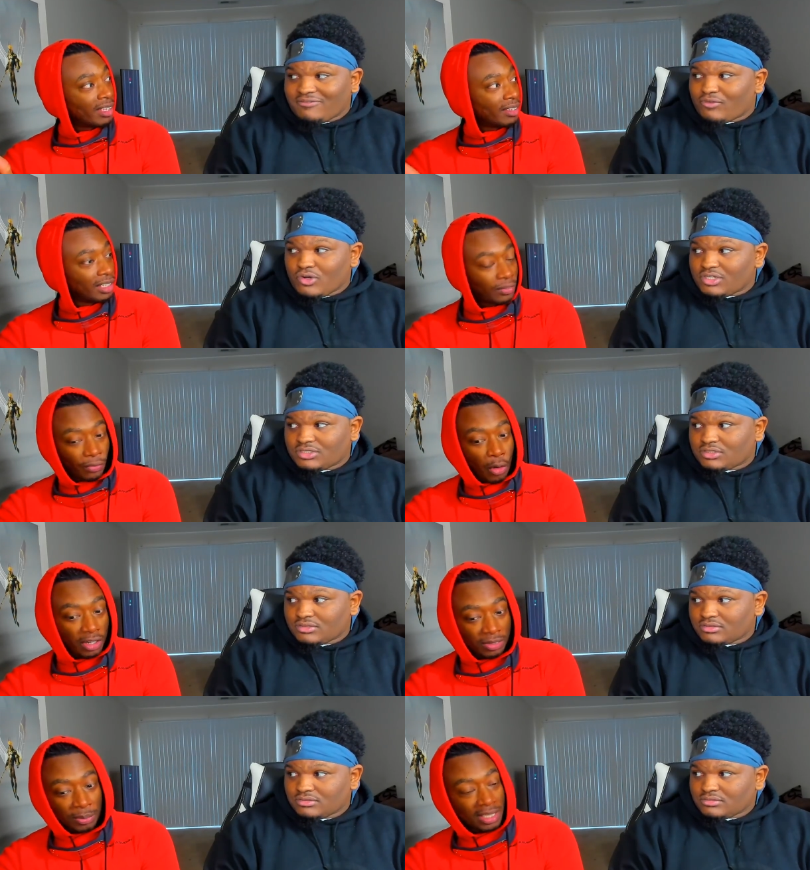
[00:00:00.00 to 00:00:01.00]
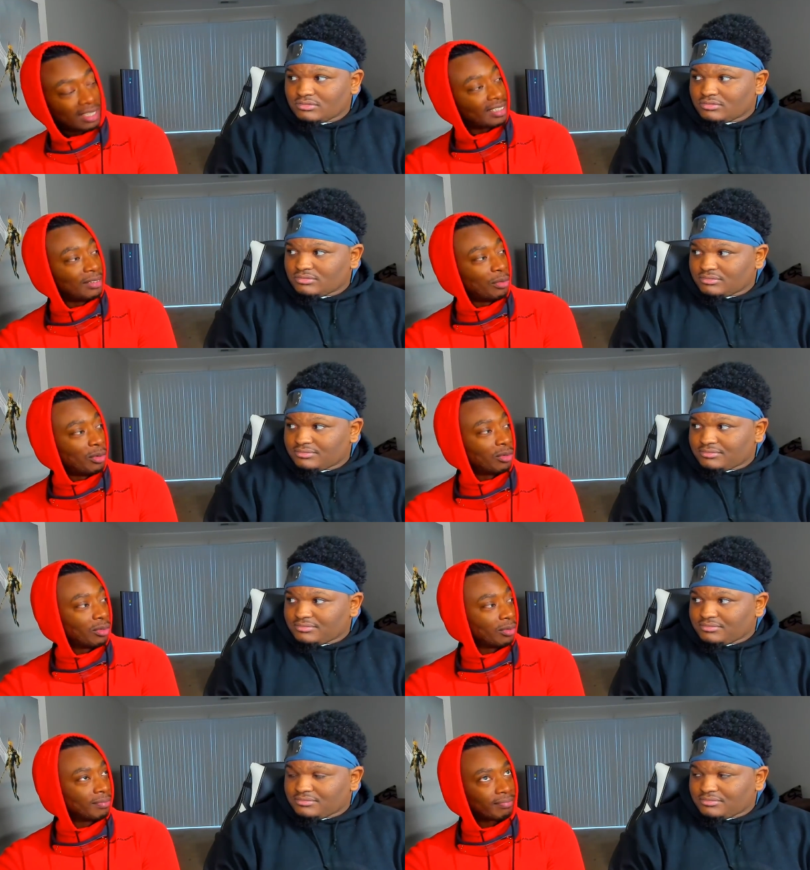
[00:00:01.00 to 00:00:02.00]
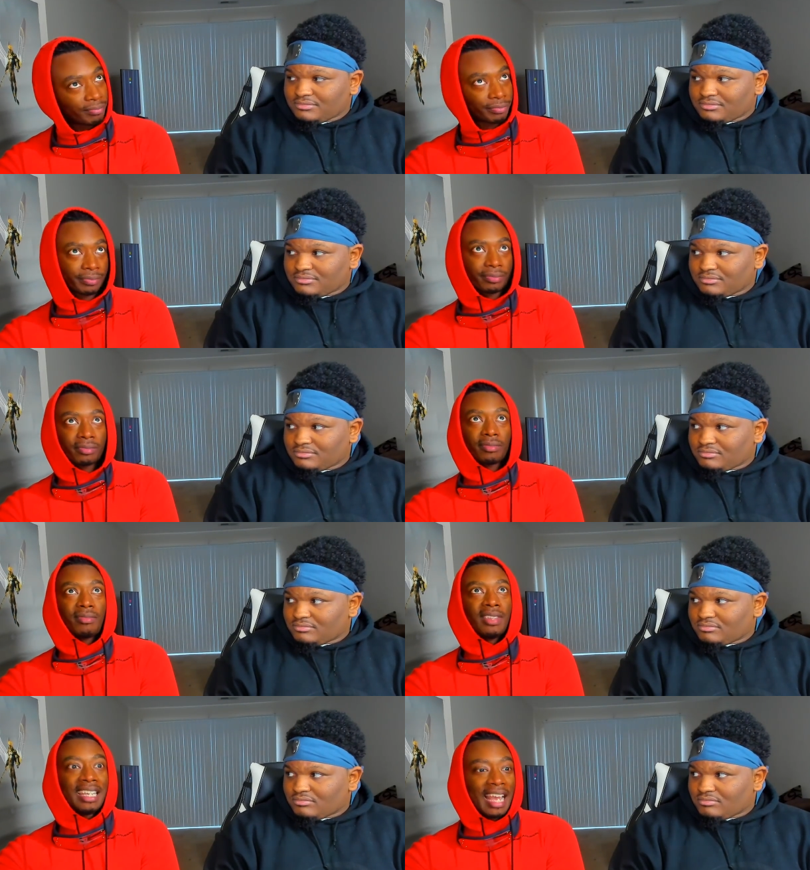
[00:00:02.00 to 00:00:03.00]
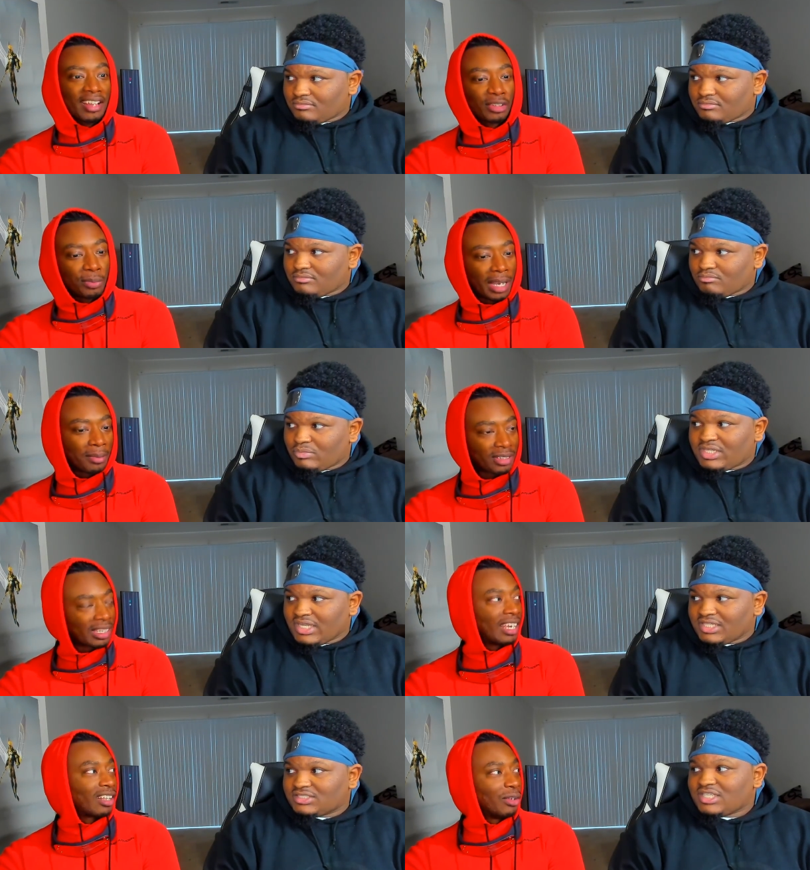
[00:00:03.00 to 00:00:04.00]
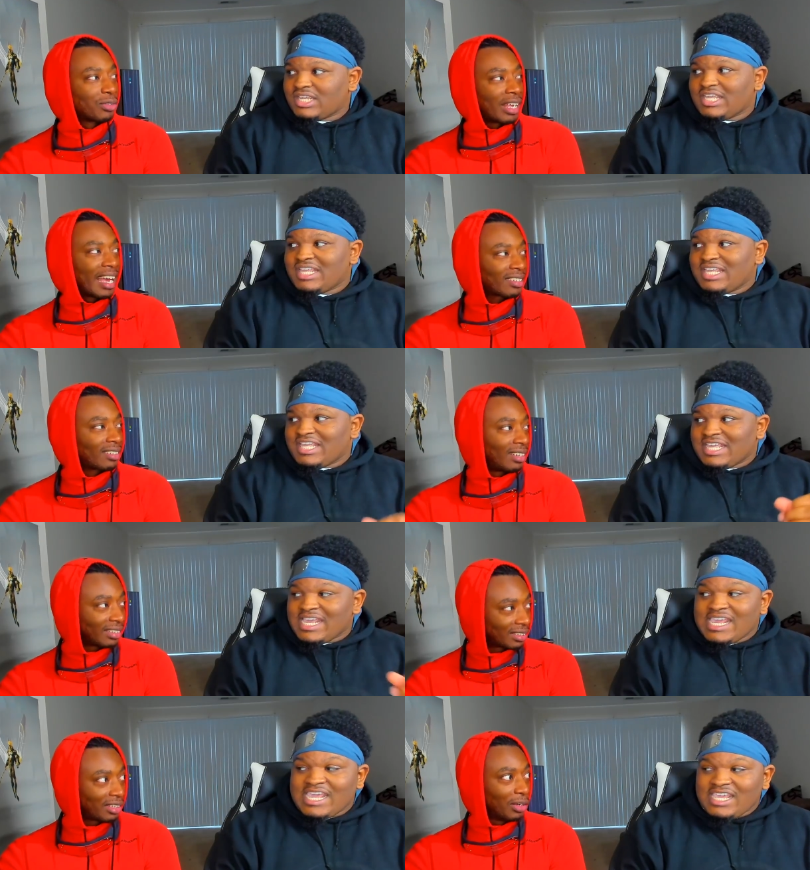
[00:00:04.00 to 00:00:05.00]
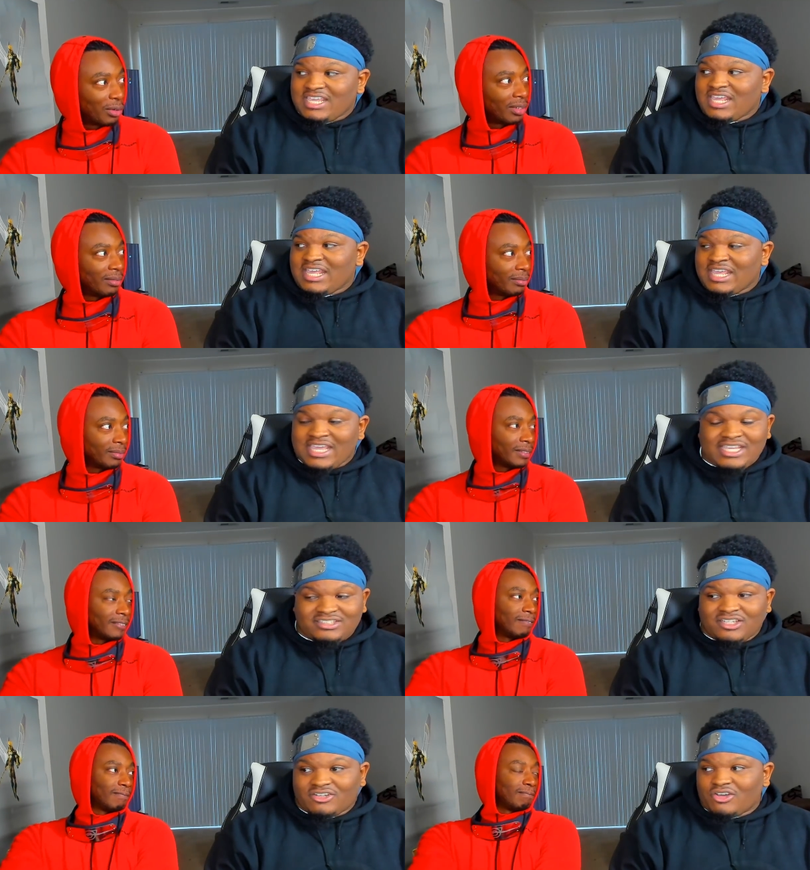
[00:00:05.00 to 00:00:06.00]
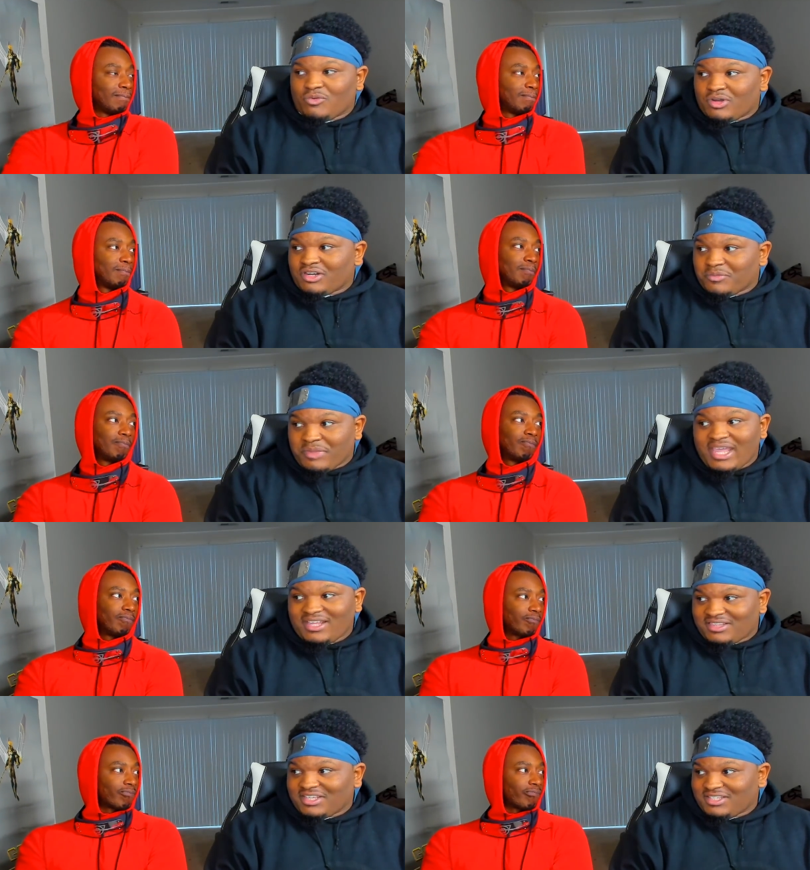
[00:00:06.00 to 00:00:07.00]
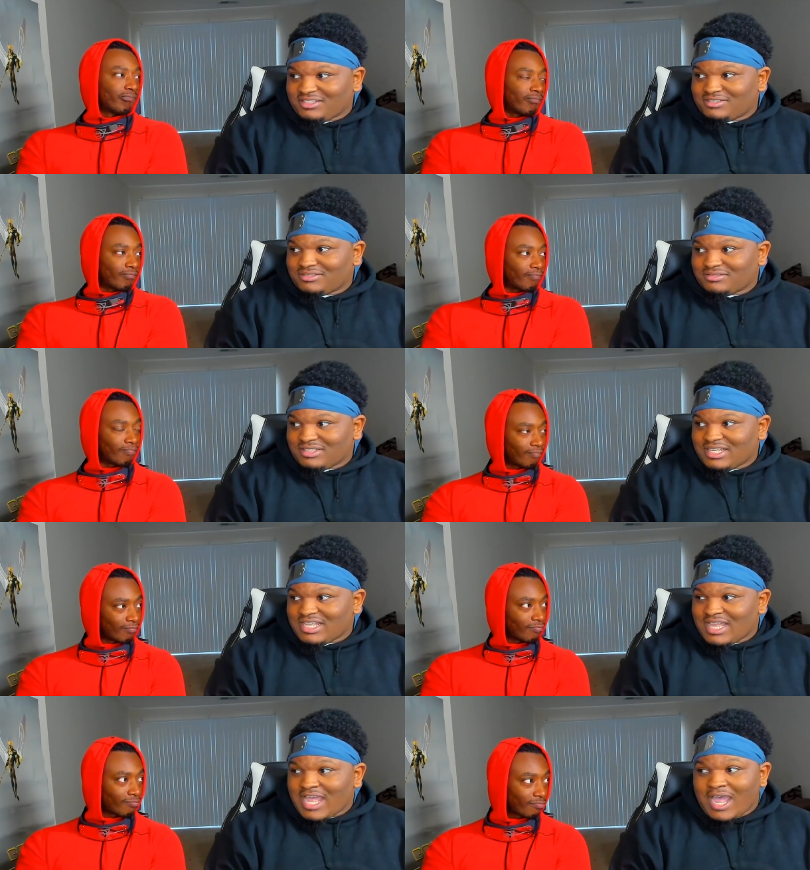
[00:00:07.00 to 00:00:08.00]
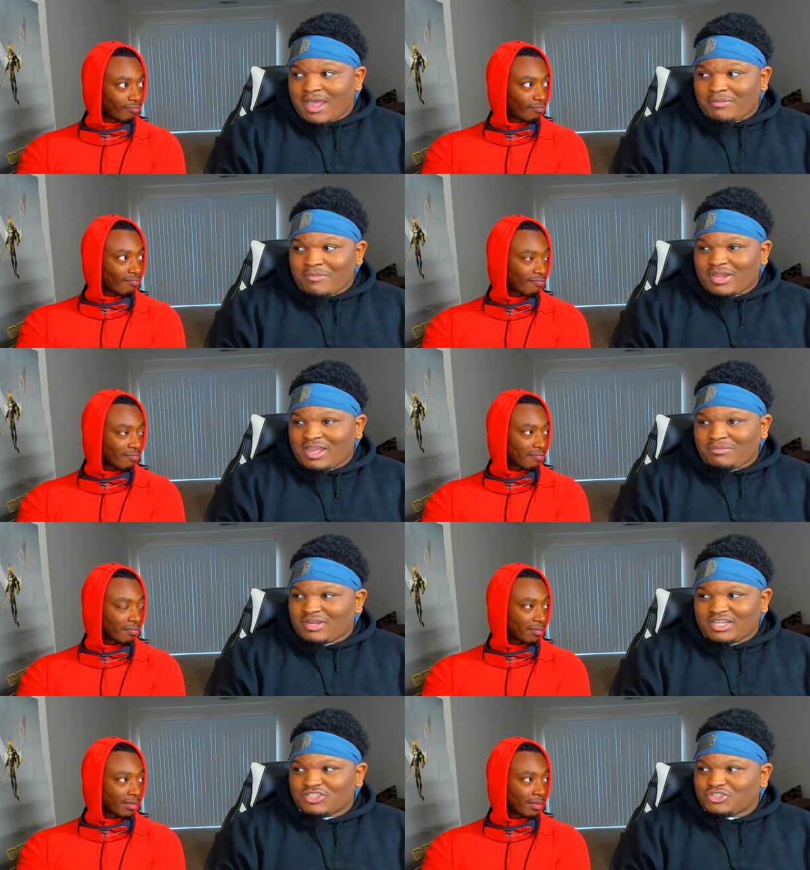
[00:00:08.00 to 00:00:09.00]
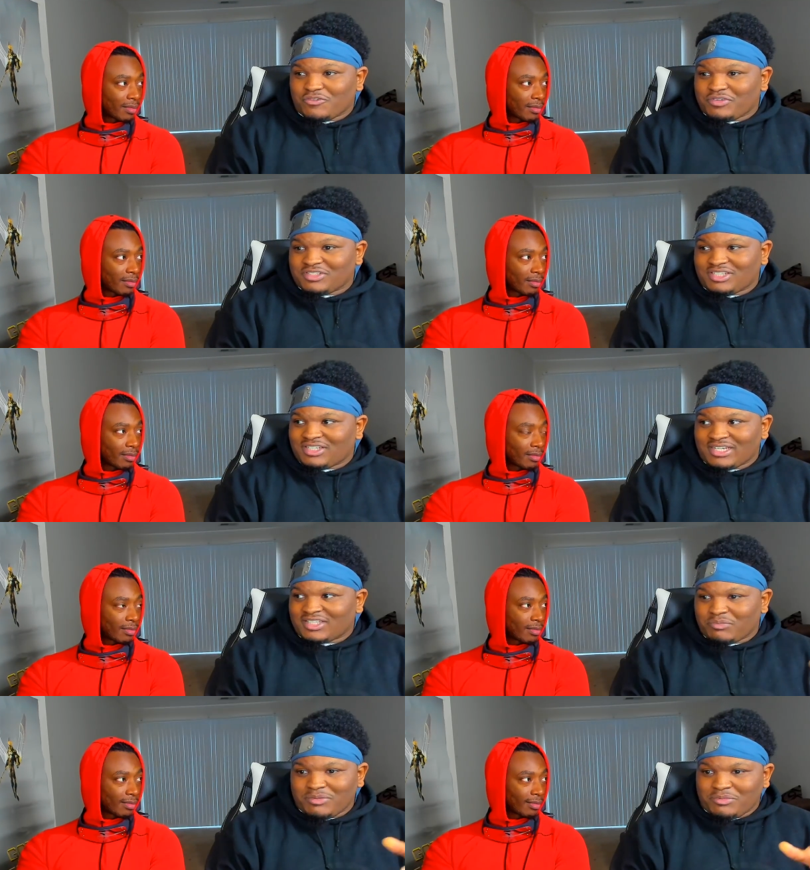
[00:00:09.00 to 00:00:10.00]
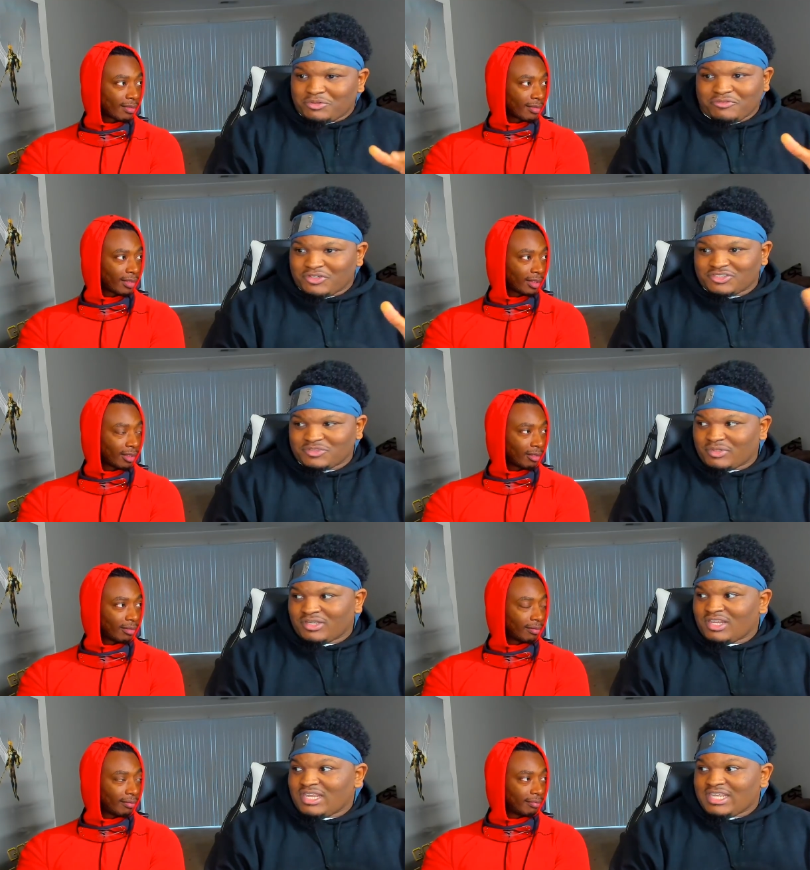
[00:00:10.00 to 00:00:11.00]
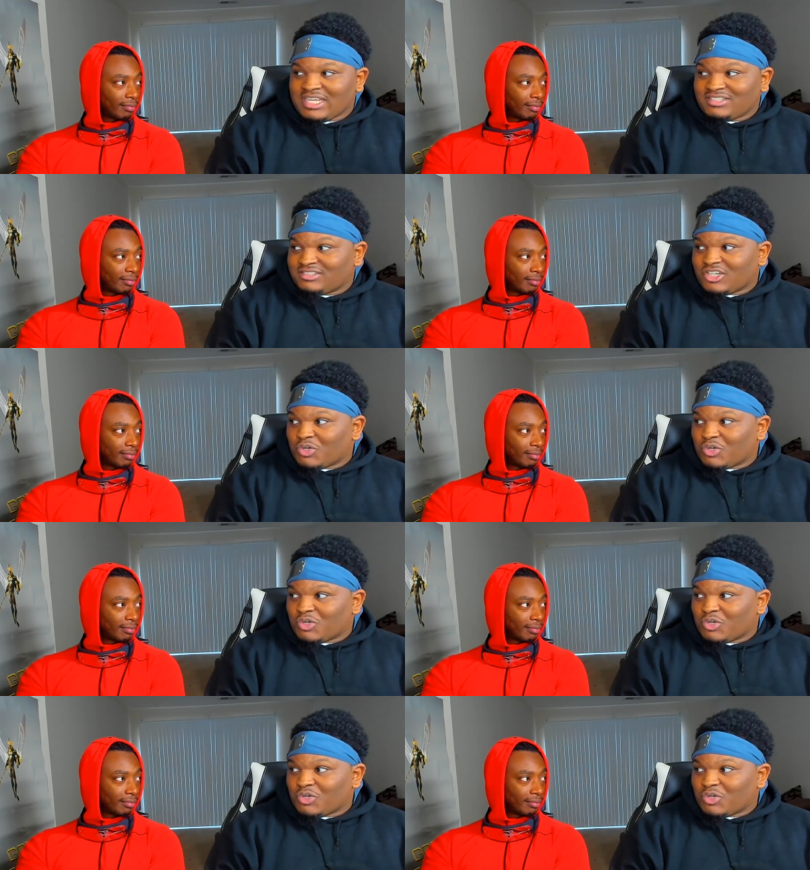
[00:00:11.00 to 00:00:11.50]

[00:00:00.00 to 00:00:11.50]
Speaker 1: forced. He's forced because he won't. He has to be able because to stay close to Askeladd to he, kill him. He stuck
Speaker 2: on one of the bad things. I'm not. I'm not sure if it's in like the biblical verses, but he's stuck on